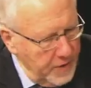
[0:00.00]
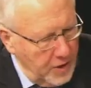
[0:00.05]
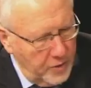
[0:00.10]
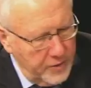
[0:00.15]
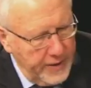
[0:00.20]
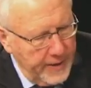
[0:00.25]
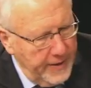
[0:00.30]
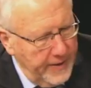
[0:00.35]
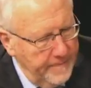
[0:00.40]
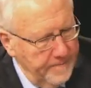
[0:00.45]

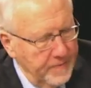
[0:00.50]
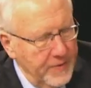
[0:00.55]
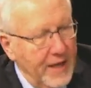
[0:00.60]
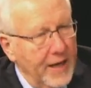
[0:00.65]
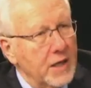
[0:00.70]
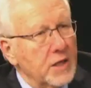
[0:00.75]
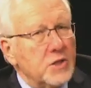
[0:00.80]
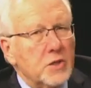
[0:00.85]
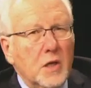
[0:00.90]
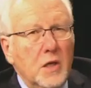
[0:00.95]
Okay,
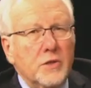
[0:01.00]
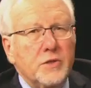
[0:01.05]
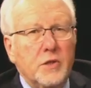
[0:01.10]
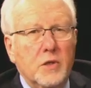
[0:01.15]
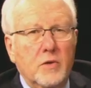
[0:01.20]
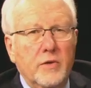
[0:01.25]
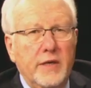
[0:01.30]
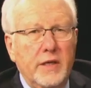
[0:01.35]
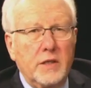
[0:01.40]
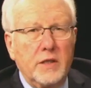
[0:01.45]
and it's
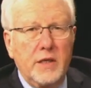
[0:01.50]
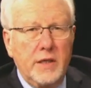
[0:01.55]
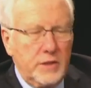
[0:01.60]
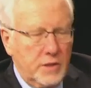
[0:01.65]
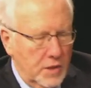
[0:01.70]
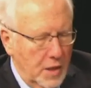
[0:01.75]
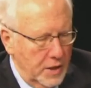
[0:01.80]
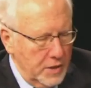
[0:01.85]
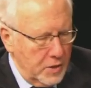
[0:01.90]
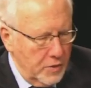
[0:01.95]
also it,
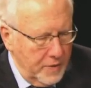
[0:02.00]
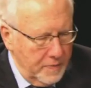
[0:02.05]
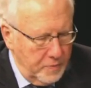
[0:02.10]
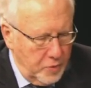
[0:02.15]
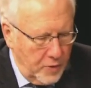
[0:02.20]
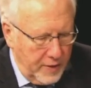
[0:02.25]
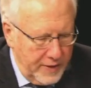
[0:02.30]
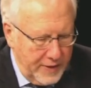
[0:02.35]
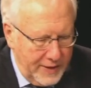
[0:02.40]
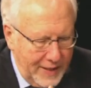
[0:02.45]
it's also
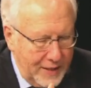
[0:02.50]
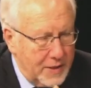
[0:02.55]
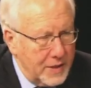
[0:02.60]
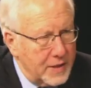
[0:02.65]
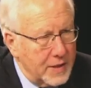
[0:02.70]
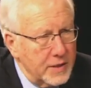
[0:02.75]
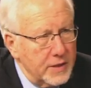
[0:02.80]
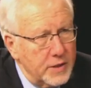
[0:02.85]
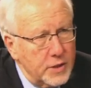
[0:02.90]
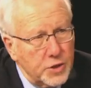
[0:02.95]
important that the
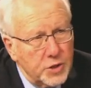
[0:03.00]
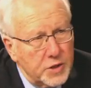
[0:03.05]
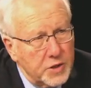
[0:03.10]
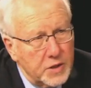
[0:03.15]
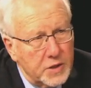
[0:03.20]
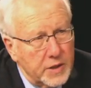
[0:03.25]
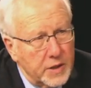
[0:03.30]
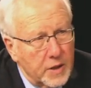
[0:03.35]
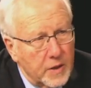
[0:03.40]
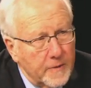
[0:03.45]

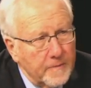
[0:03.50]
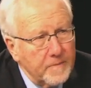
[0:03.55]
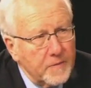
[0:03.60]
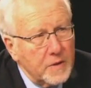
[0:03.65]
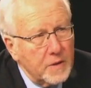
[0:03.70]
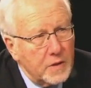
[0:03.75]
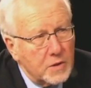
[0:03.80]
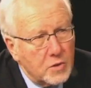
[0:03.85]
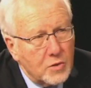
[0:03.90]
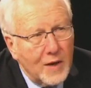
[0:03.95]
conditions here.
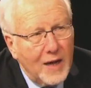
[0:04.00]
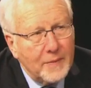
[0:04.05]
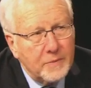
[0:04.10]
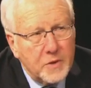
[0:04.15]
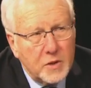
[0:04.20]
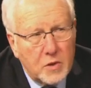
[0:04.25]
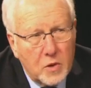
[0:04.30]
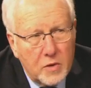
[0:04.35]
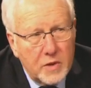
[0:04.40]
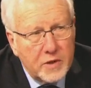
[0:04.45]
The tribe
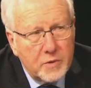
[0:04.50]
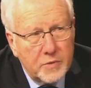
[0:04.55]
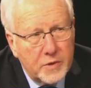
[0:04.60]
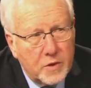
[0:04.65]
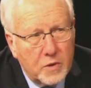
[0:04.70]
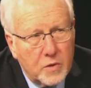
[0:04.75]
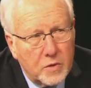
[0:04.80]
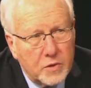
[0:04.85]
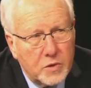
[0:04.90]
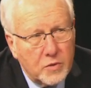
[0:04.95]
could only
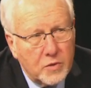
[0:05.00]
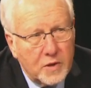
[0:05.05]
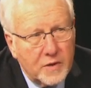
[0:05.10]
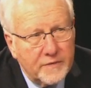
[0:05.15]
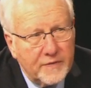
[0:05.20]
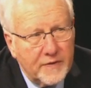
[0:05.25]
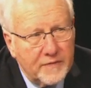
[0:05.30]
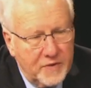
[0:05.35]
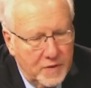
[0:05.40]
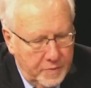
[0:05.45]
withhold
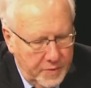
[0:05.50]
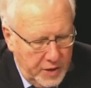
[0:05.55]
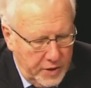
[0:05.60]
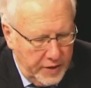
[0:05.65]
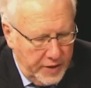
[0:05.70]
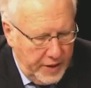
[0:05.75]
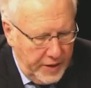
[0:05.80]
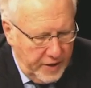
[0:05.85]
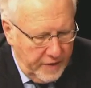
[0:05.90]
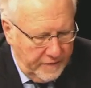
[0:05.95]
250
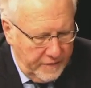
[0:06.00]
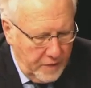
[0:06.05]
million if